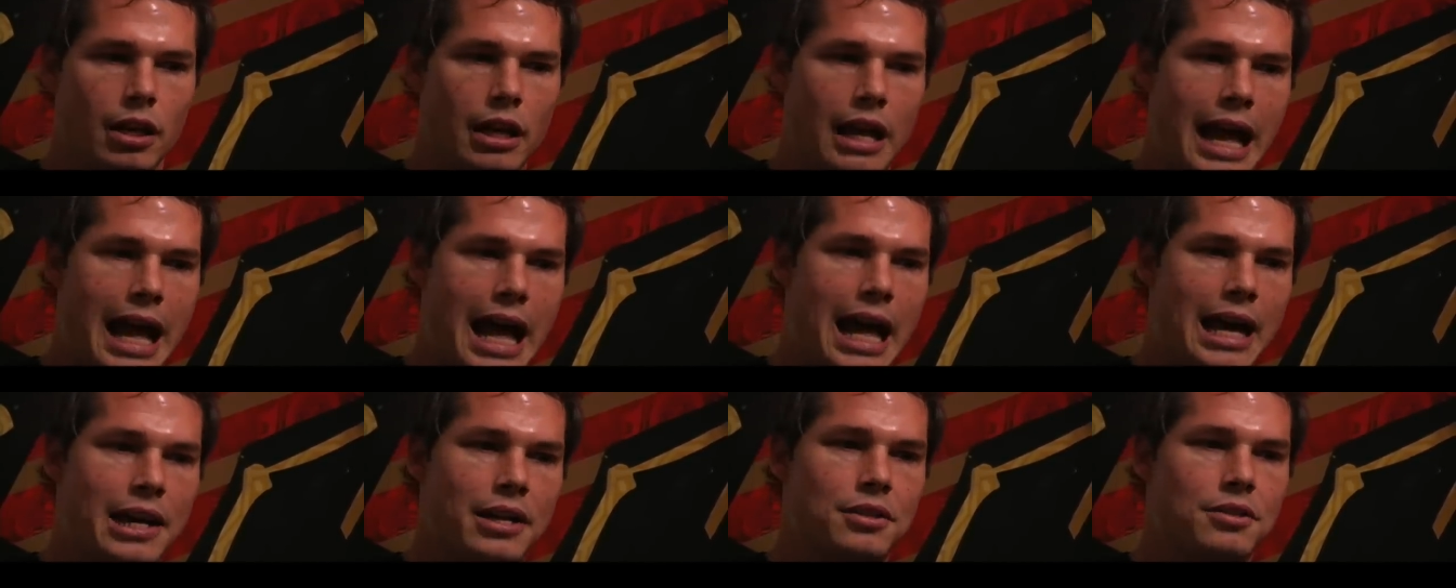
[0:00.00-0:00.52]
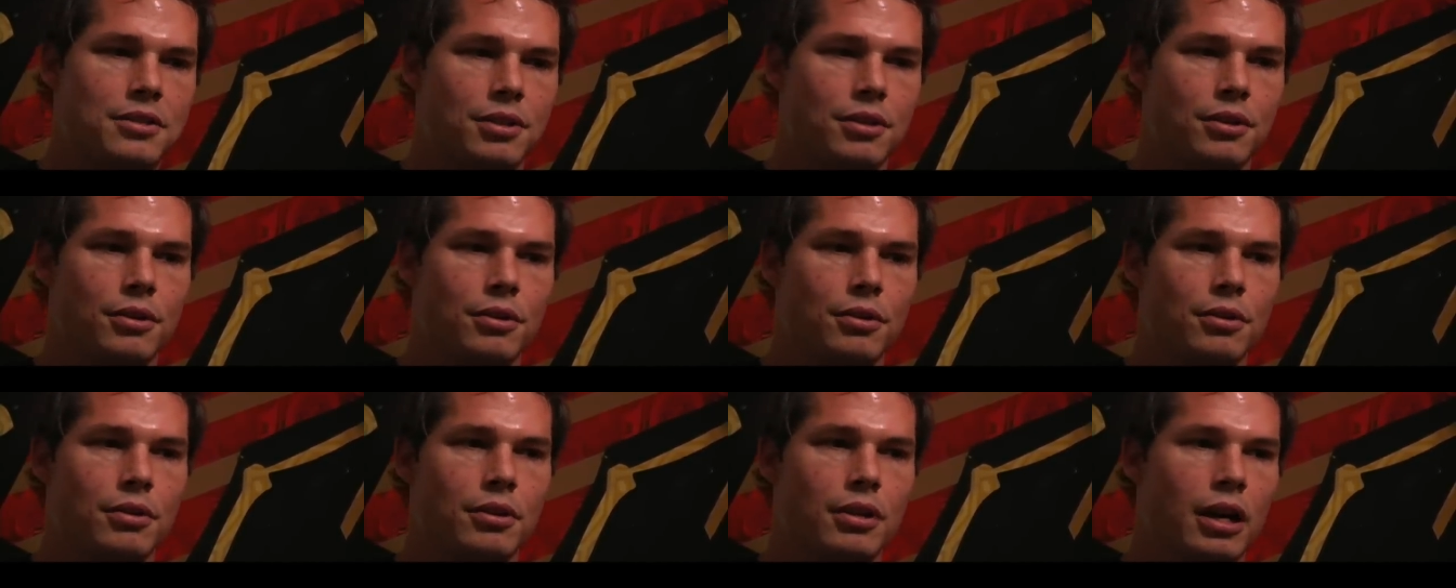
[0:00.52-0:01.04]

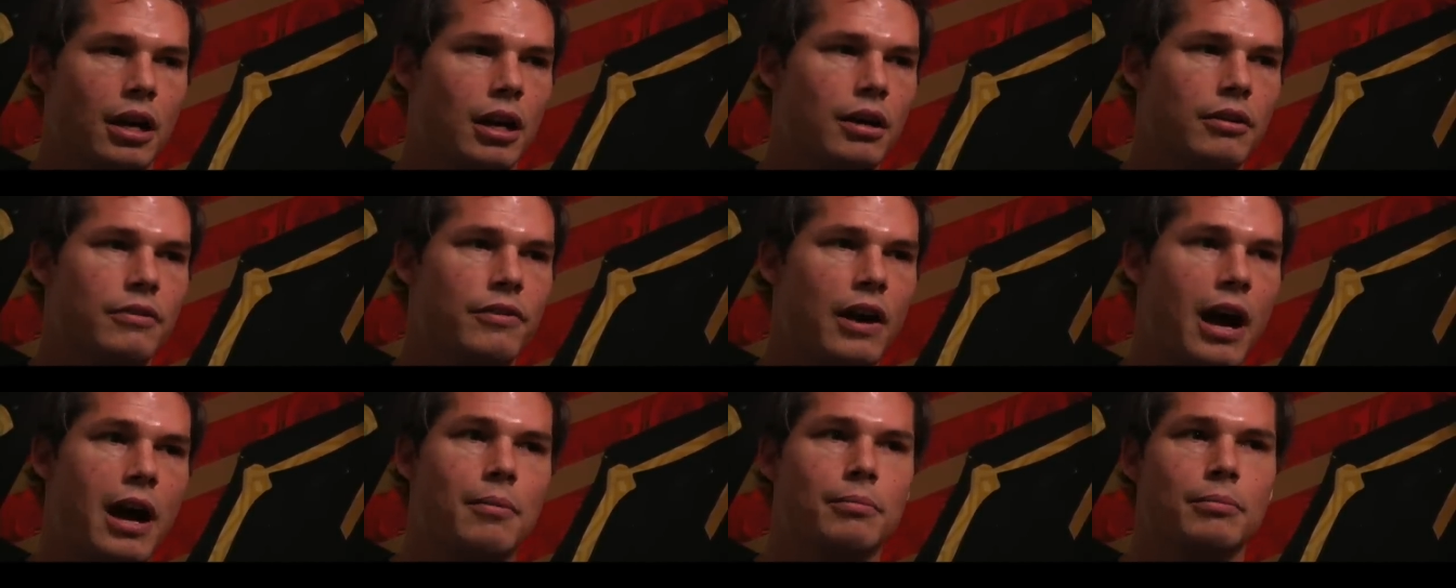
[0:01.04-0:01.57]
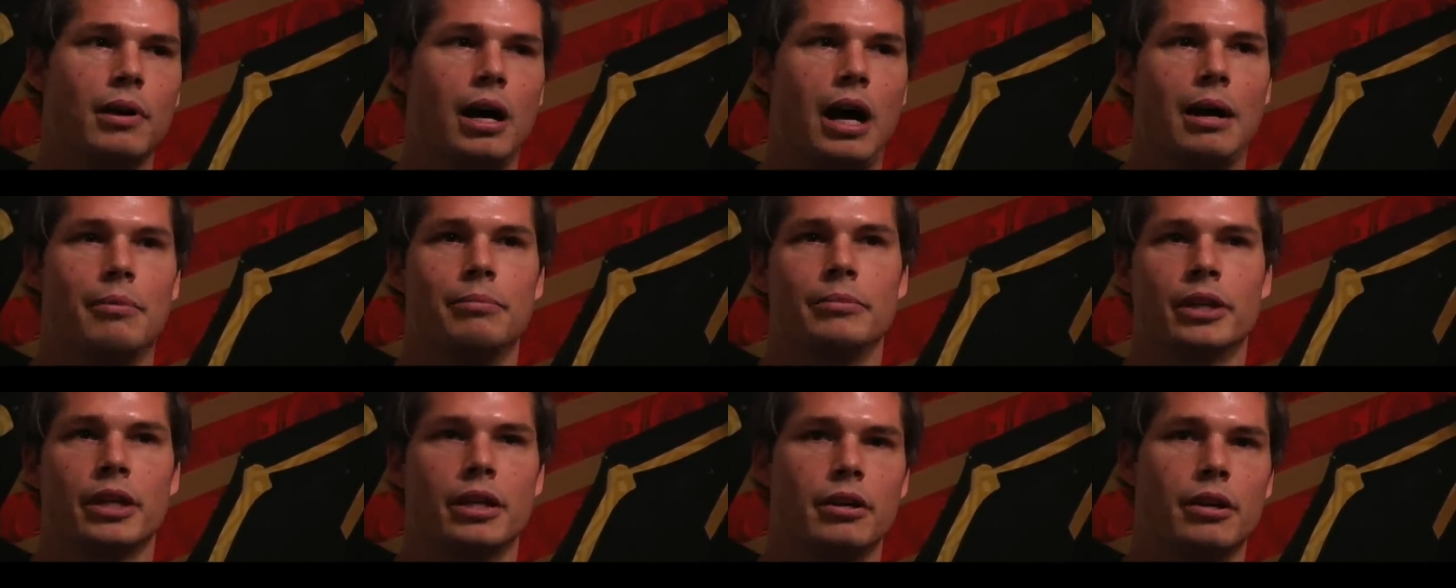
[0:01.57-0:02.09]
attitude of
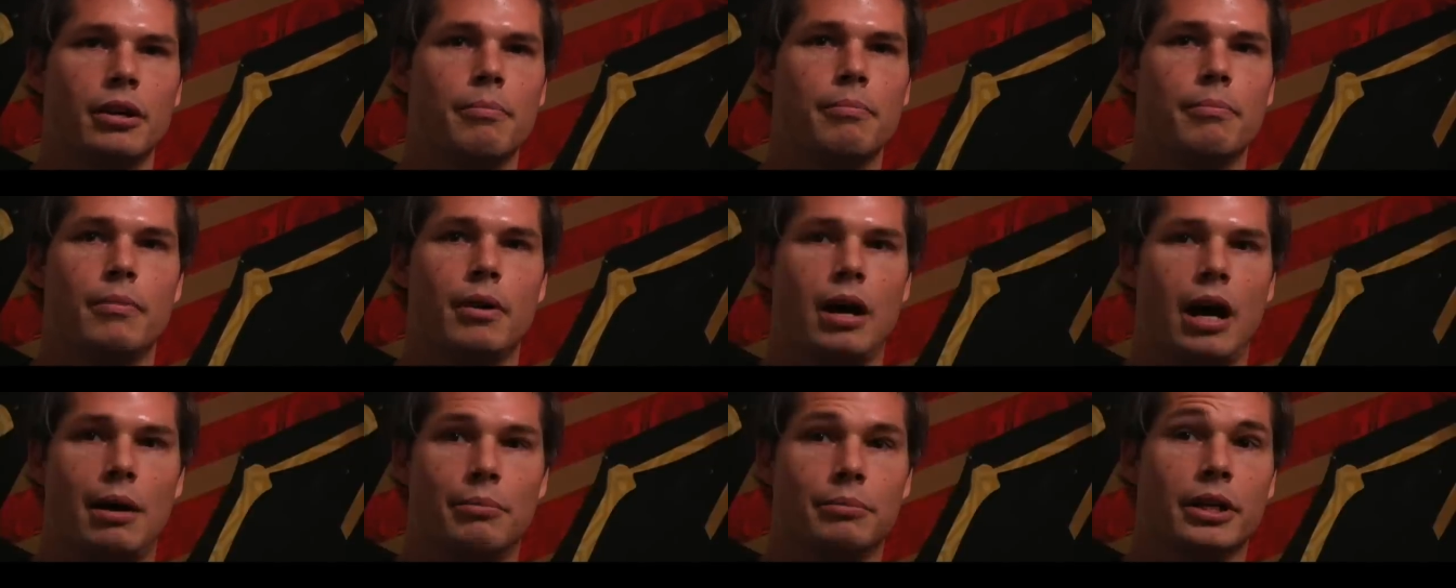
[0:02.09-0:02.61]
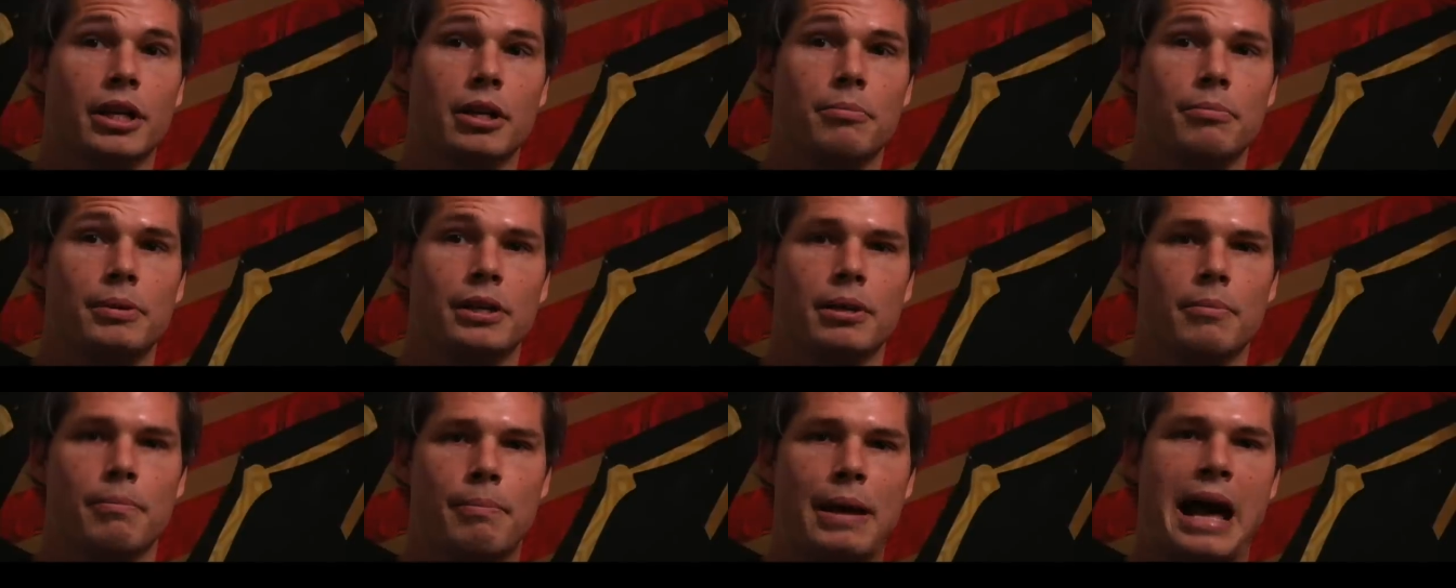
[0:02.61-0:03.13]
I'm gonna be
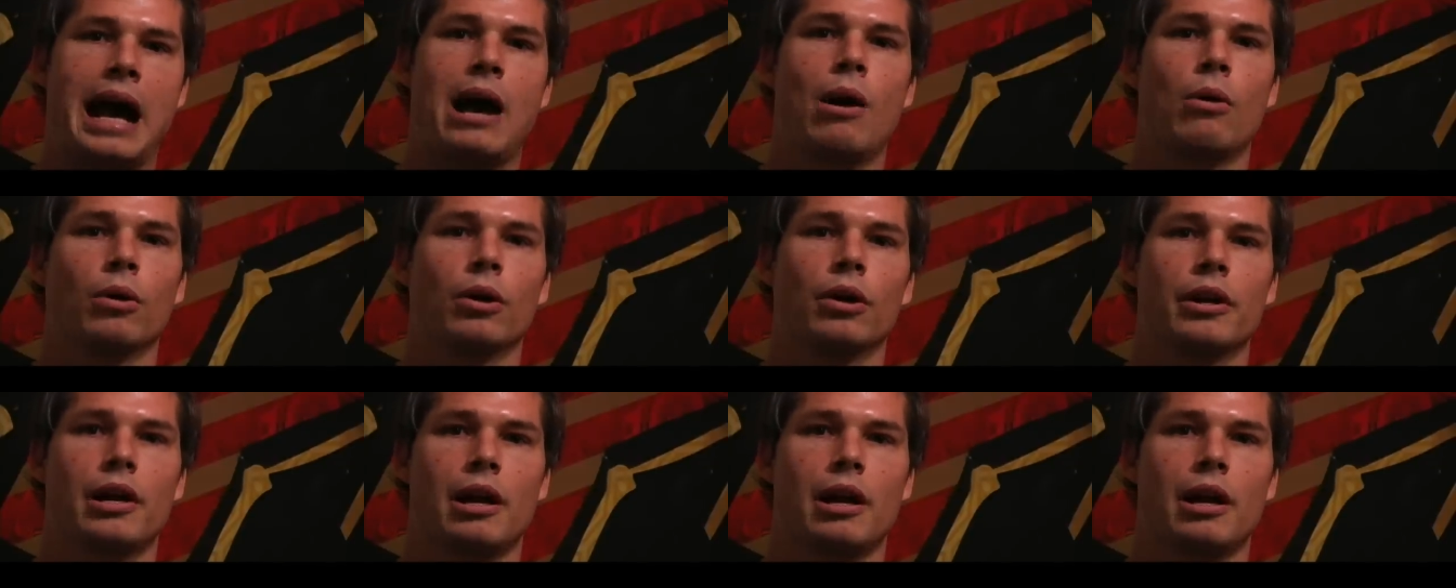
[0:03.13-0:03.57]
empowered.